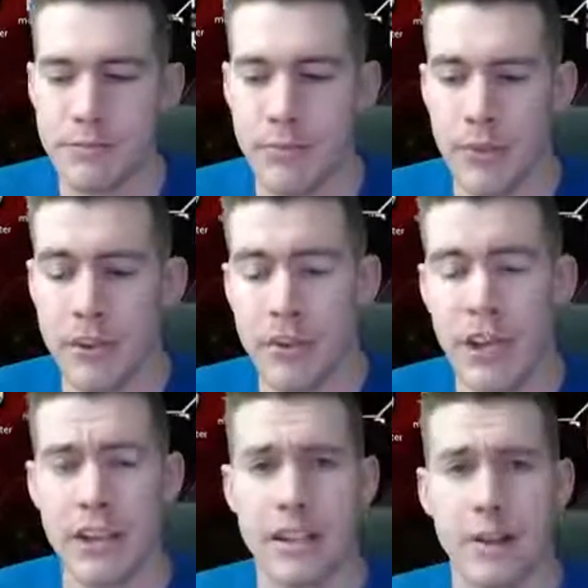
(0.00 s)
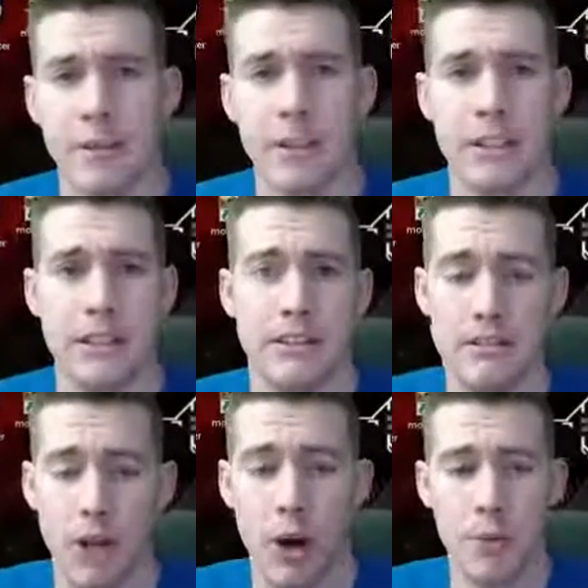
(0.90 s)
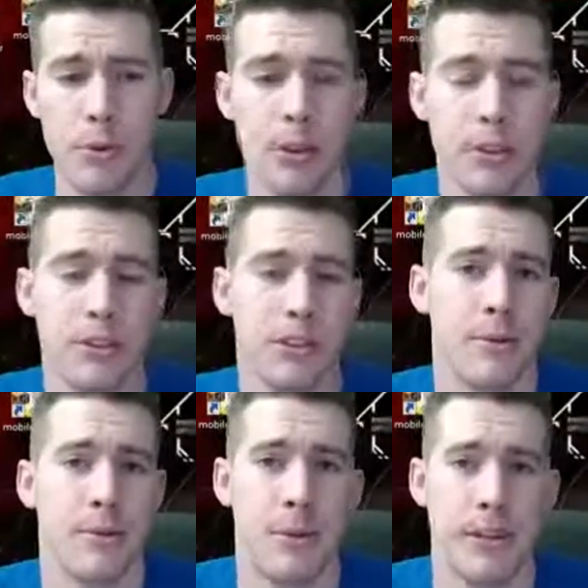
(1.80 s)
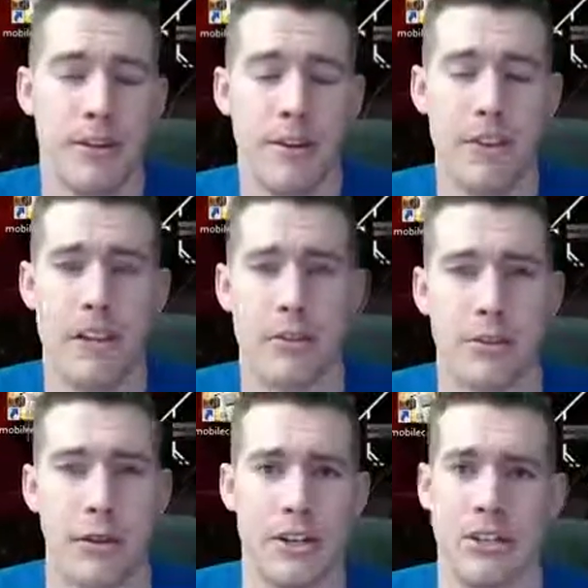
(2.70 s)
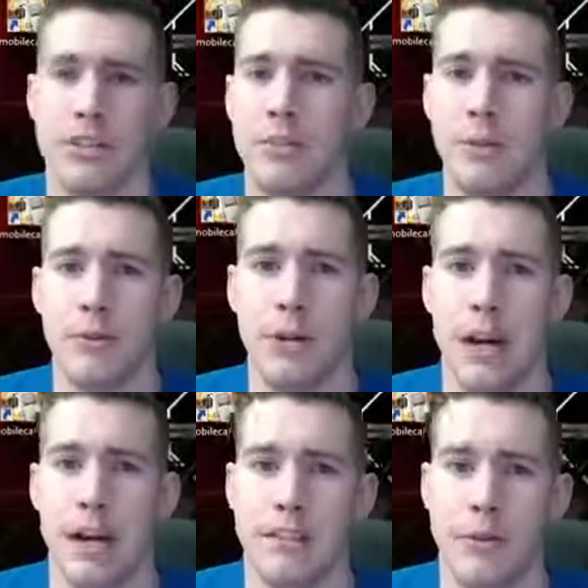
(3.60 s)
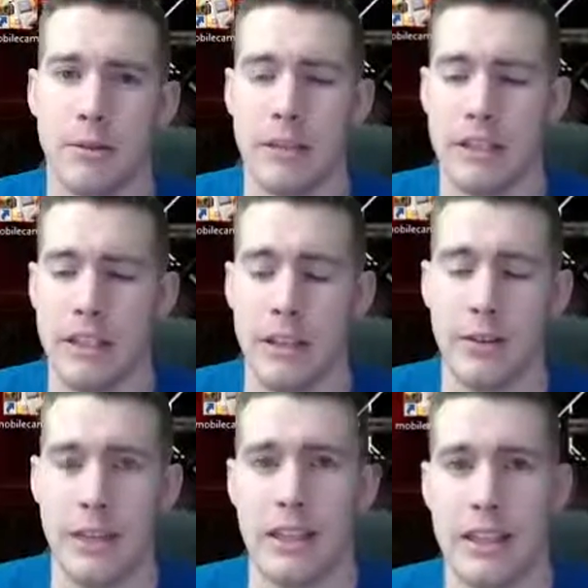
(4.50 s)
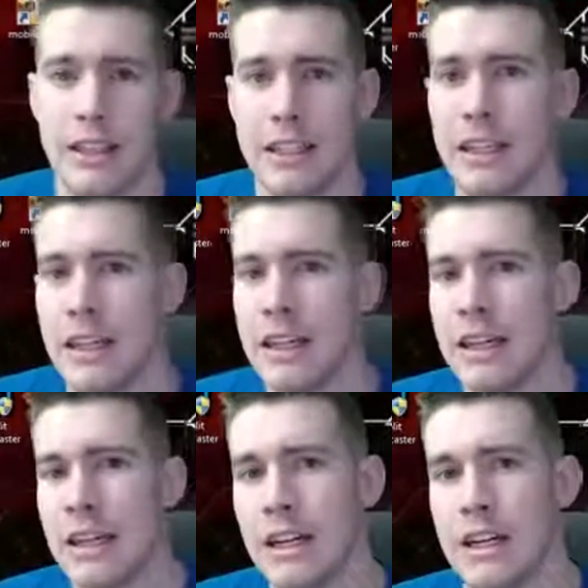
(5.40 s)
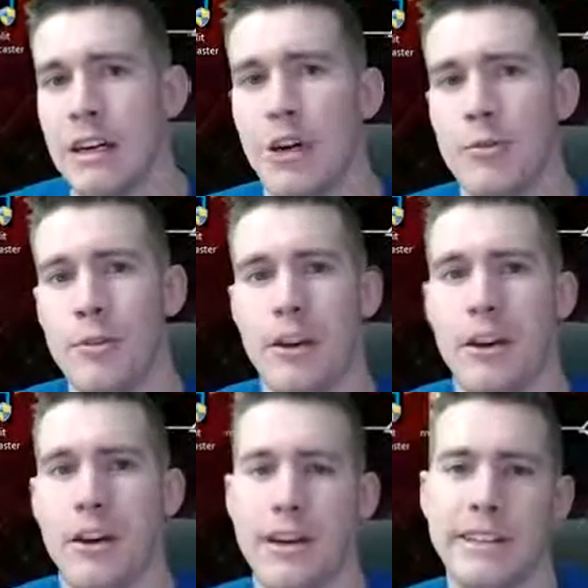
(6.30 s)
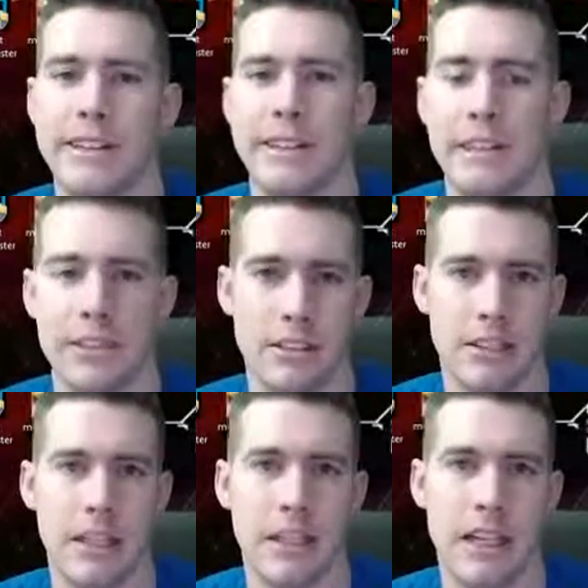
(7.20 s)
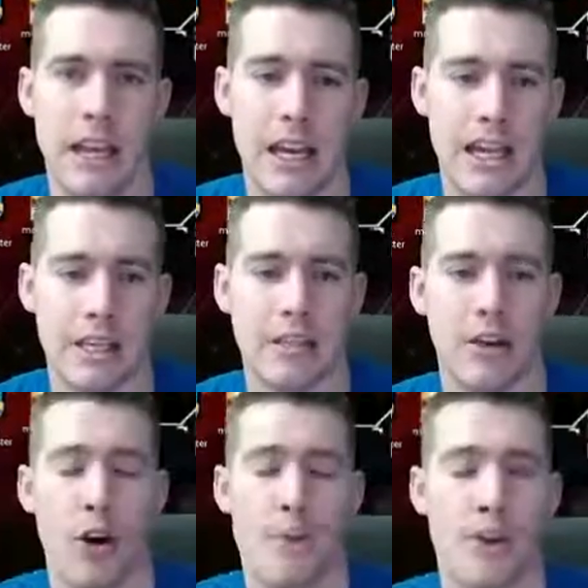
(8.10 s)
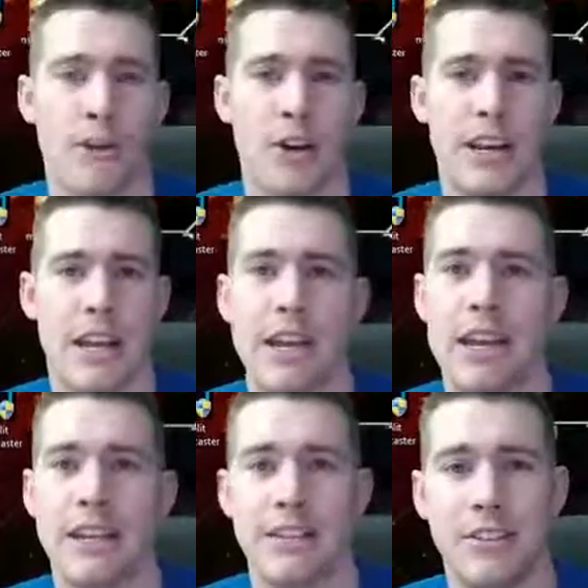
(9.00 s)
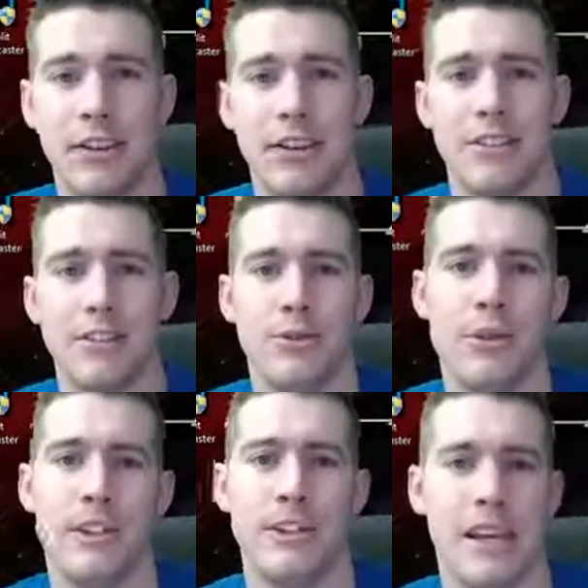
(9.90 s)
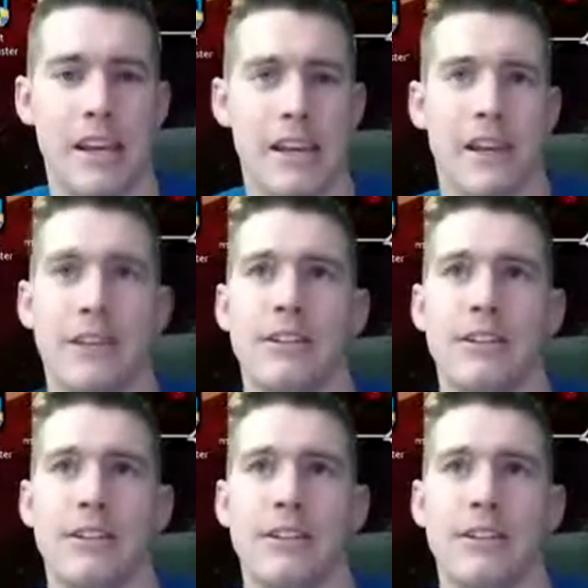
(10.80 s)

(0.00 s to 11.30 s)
So yeah, definitely hope you learned something from this. If you have any other questions, feel free to ask them if I didn't cover anything. Hopefully I got it all out there, and hope you have a great day, and see you guys soon. Take care.